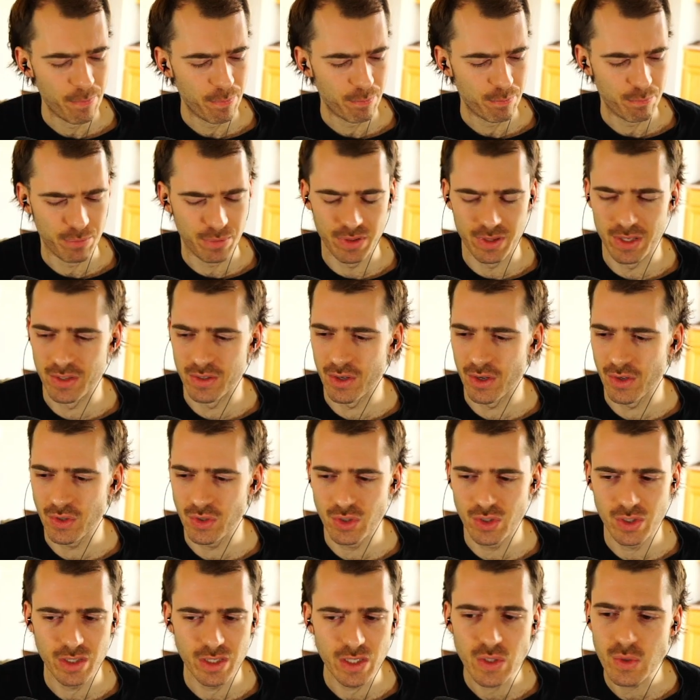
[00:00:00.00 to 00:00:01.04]
But this also
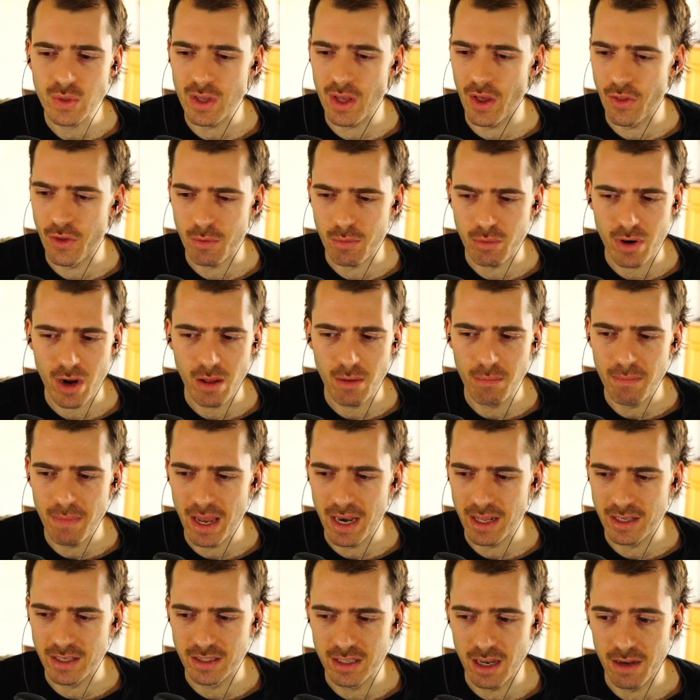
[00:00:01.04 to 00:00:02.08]
just deals with other
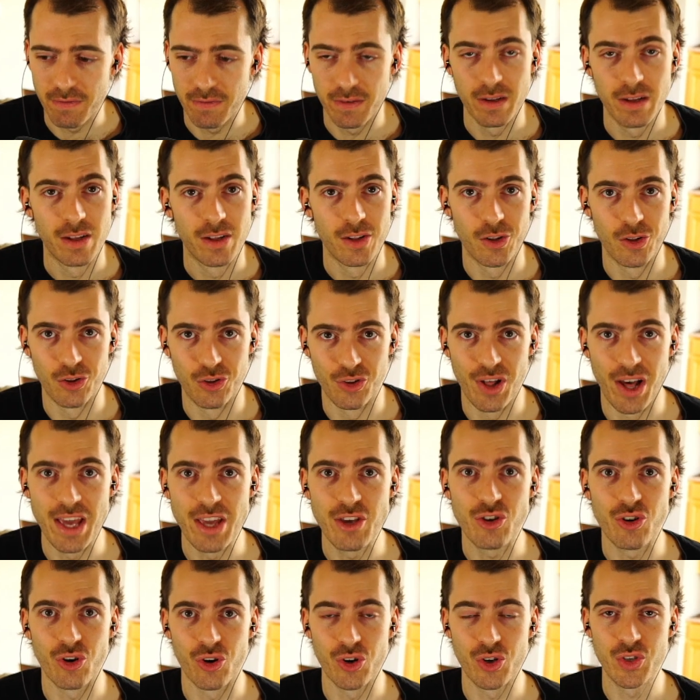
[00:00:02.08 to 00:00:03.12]
problematic stuff like
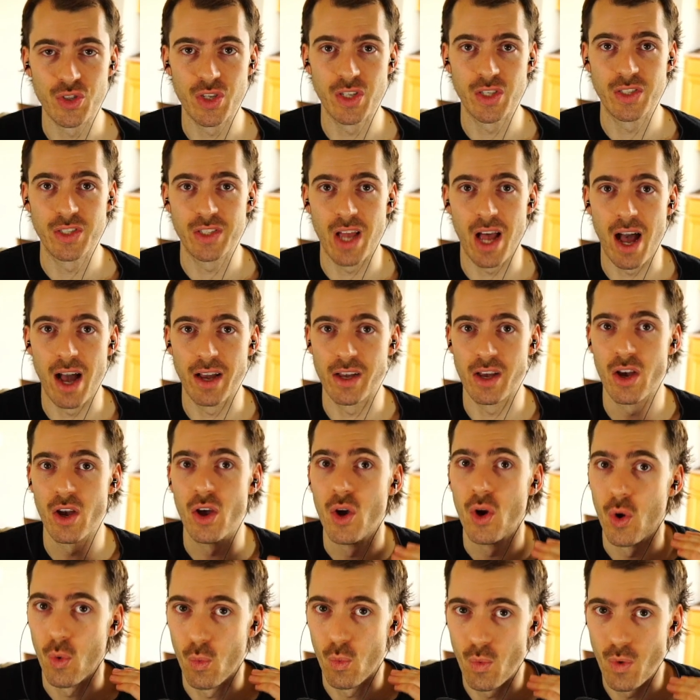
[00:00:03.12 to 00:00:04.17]
Urza's Saga,
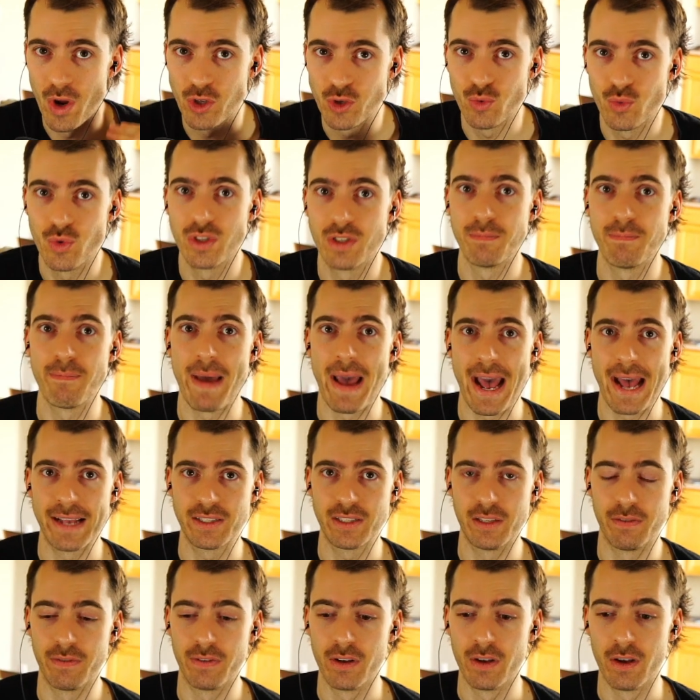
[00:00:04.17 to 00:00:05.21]
which was
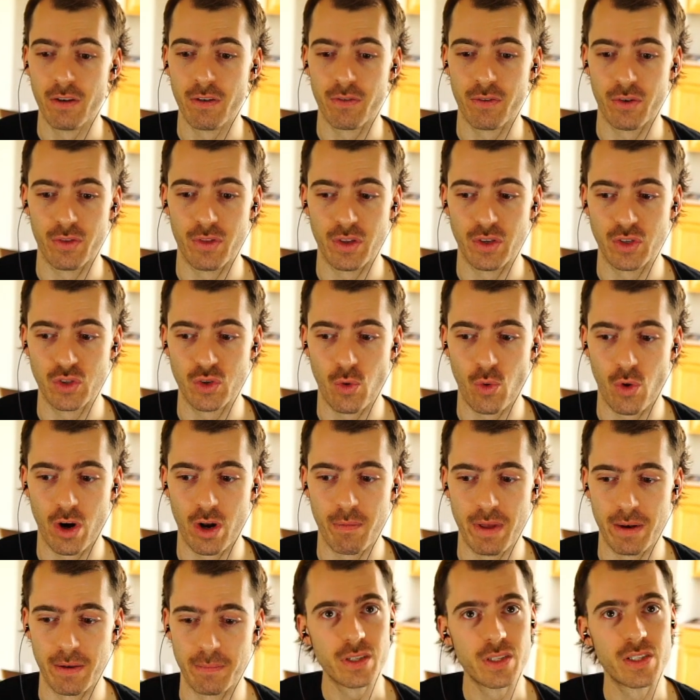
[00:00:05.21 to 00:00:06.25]
massive for this
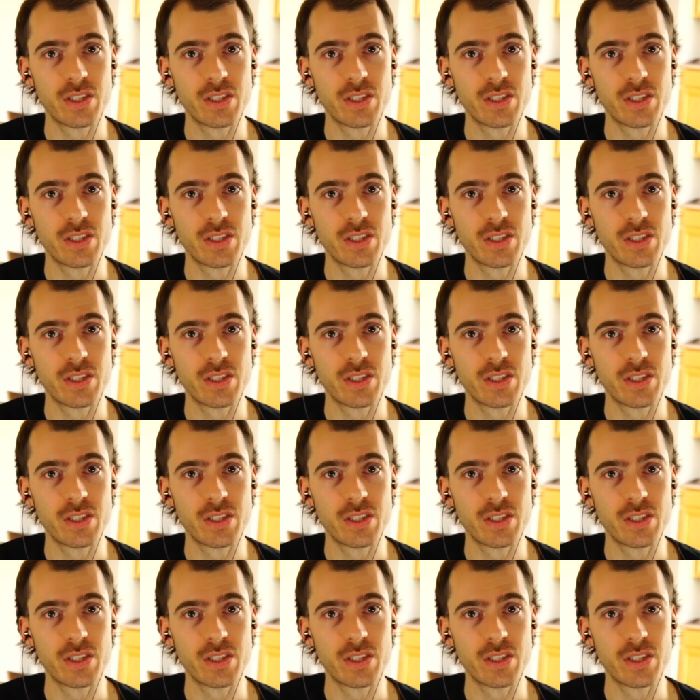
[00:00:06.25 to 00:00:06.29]
tournament.